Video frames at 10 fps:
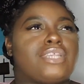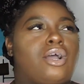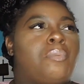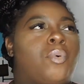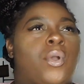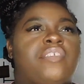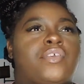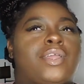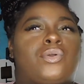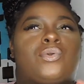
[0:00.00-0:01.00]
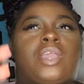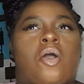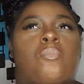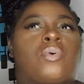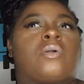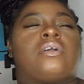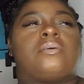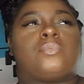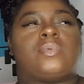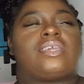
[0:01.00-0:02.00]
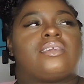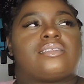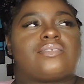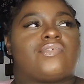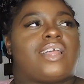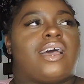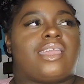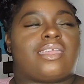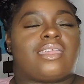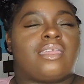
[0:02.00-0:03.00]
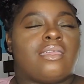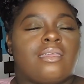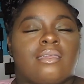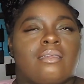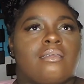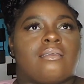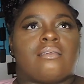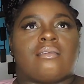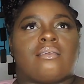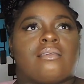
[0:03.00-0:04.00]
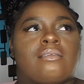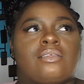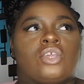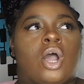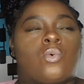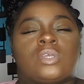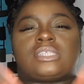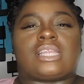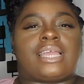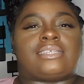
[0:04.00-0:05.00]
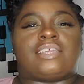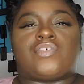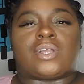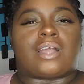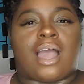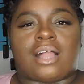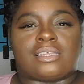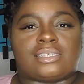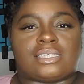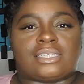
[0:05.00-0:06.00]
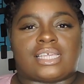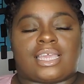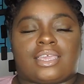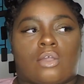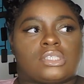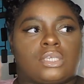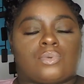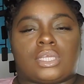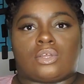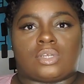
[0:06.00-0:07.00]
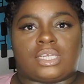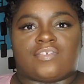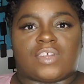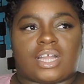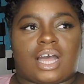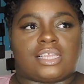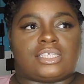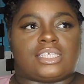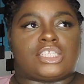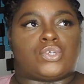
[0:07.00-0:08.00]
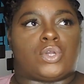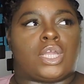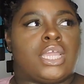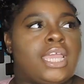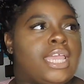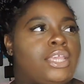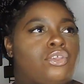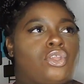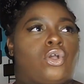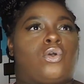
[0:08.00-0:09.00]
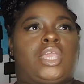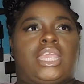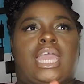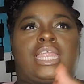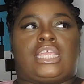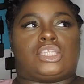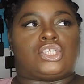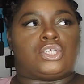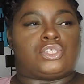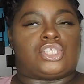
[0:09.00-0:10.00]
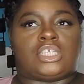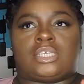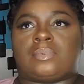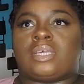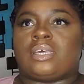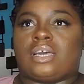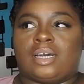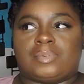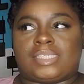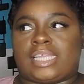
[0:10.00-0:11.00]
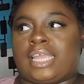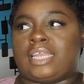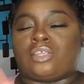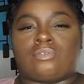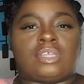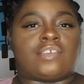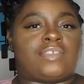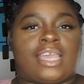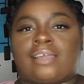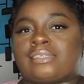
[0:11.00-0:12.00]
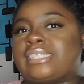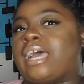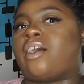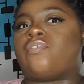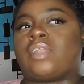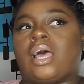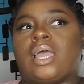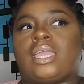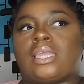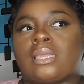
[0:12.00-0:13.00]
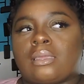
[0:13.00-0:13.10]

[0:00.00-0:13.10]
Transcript: a boyfriend who y'all broke up because of like y'all went to like different colleges, like y'all was getting ready to go to different colleges, or, you know, he got an internship upstate and you live down south, like,